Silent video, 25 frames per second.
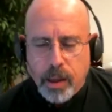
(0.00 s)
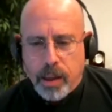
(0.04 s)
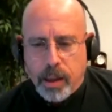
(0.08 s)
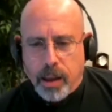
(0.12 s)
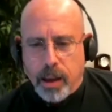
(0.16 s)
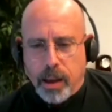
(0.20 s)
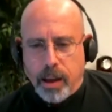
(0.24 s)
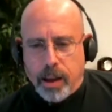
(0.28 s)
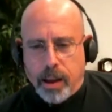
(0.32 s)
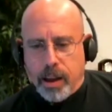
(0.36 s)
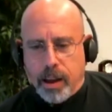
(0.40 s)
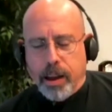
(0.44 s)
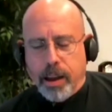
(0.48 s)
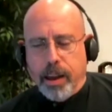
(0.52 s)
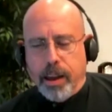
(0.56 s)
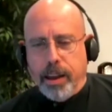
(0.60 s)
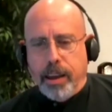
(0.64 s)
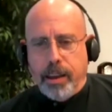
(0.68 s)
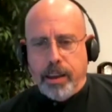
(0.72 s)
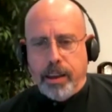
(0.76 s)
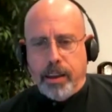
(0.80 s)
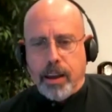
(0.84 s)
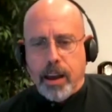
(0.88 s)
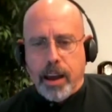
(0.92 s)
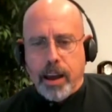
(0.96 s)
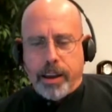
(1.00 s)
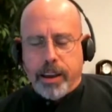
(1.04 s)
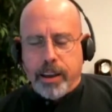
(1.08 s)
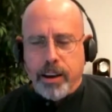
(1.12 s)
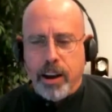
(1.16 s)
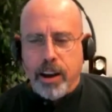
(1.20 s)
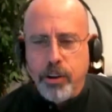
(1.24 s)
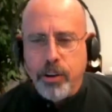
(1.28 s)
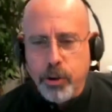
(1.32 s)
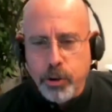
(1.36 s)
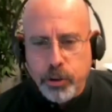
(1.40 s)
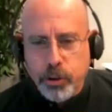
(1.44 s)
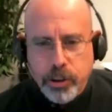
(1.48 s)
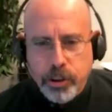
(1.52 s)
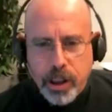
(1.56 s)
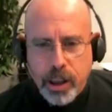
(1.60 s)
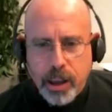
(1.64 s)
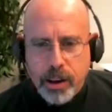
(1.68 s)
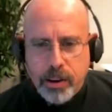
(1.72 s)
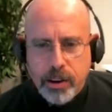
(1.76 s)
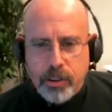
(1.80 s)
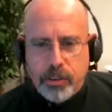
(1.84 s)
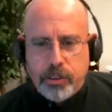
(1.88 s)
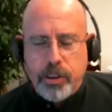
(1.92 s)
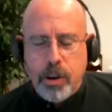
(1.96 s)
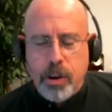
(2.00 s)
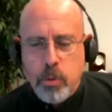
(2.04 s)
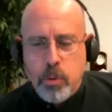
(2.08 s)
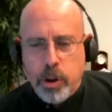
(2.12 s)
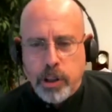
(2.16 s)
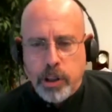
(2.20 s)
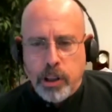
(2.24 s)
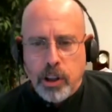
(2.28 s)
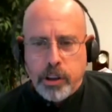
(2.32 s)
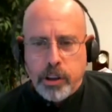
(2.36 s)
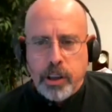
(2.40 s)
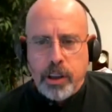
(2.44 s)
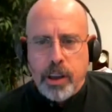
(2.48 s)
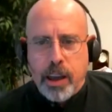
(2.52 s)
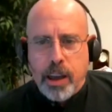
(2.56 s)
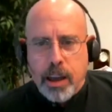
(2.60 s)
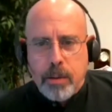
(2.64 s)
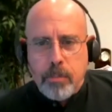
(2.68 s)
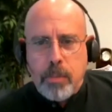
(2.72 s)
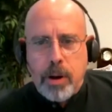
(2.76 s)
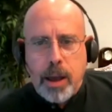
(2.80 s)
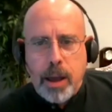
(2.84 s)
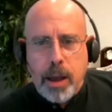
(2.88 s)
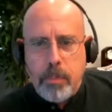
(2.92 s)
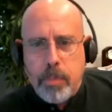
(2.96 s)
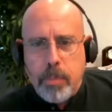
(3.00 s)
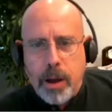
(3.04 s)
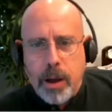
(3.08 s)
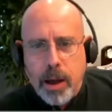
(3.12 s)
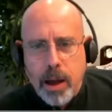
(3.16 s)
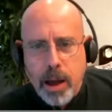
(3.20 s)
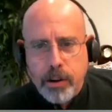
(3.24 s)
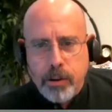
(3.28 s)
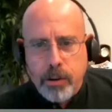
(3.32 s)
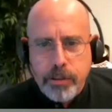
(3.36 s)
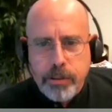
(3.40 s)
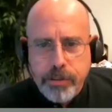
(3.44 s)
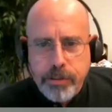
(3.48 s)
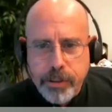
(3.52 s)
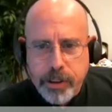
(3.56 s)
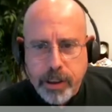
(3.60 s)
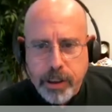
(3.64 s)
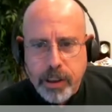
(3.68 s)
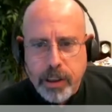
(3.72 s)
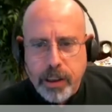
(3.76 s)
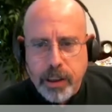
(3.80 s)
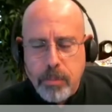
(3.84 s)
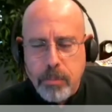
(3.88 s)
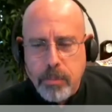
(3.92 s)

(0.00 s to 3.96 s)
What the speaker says: I can understand someone looking at my biography